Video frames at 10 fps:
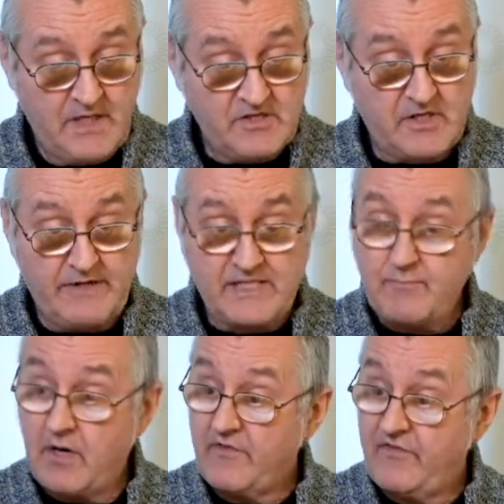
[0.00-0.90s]
So that's
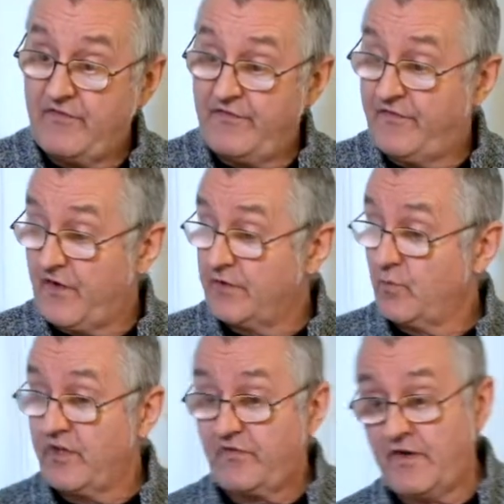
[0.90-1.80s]
my fun
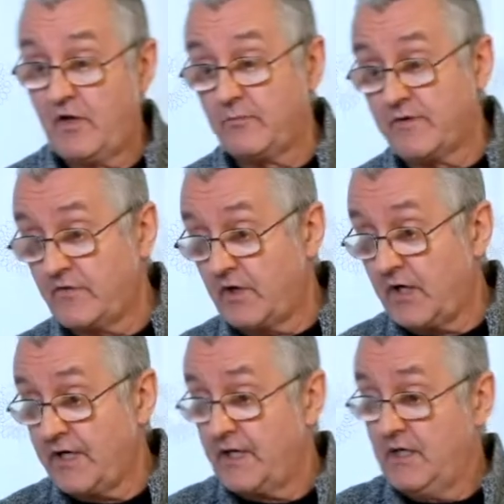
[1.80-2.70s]
with film, if you
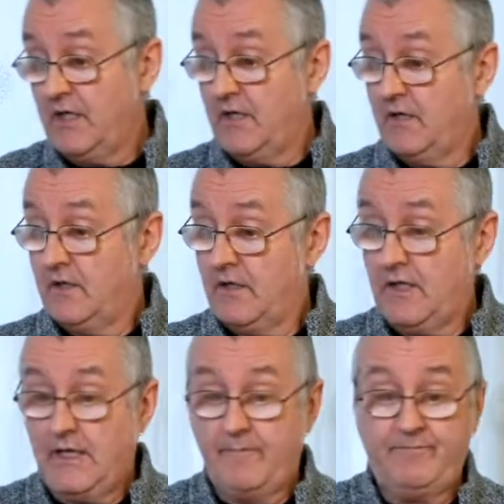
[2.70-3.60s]
like.
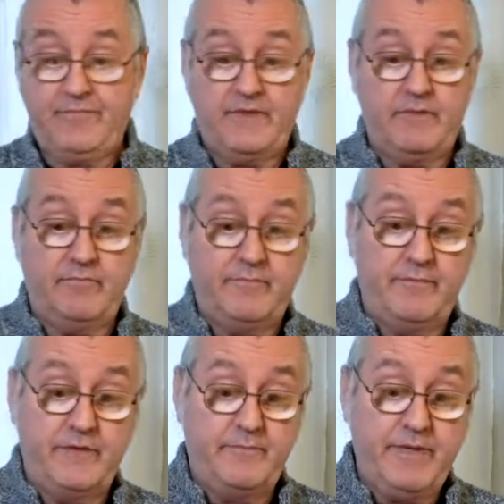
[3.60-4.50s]
Um,
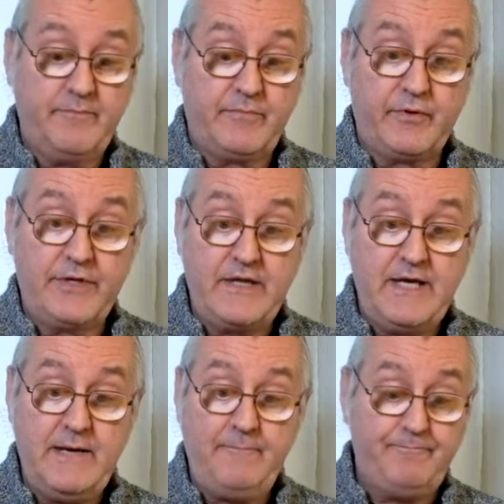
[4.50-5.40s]
the big boy
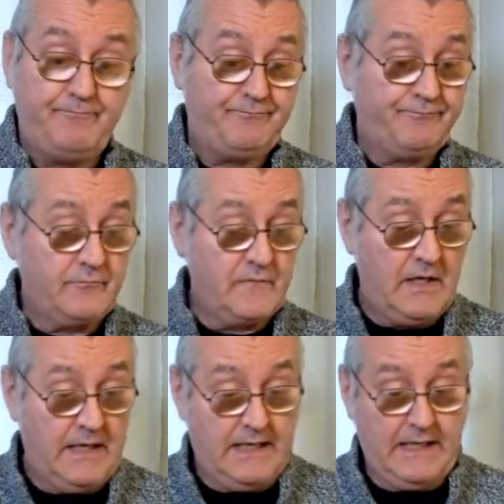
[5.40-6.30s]
there,
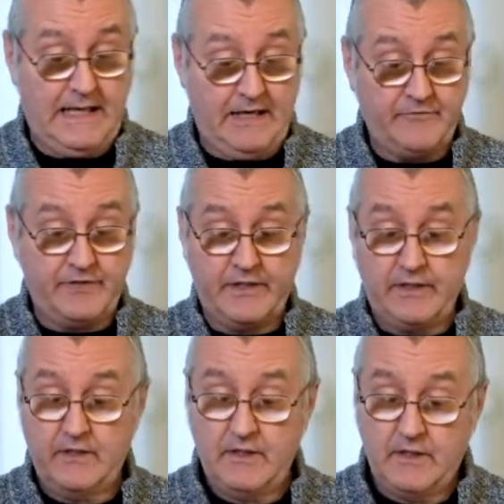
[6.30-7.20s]
uh, and
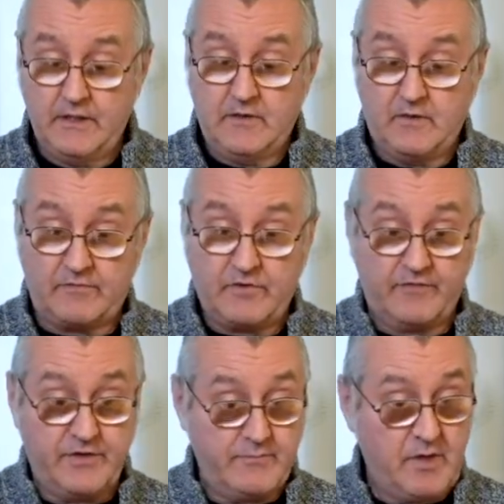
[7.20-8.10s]
the, I've
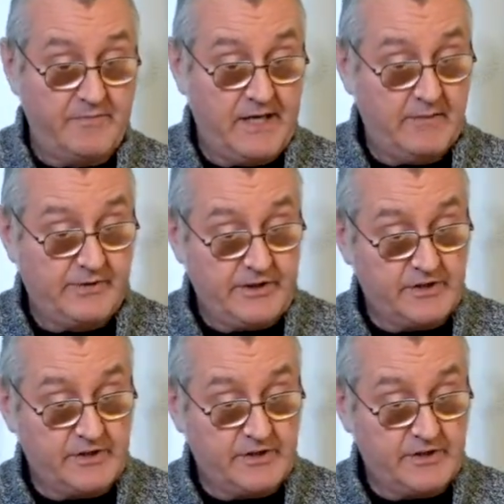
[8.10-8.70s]
covered them up now, but you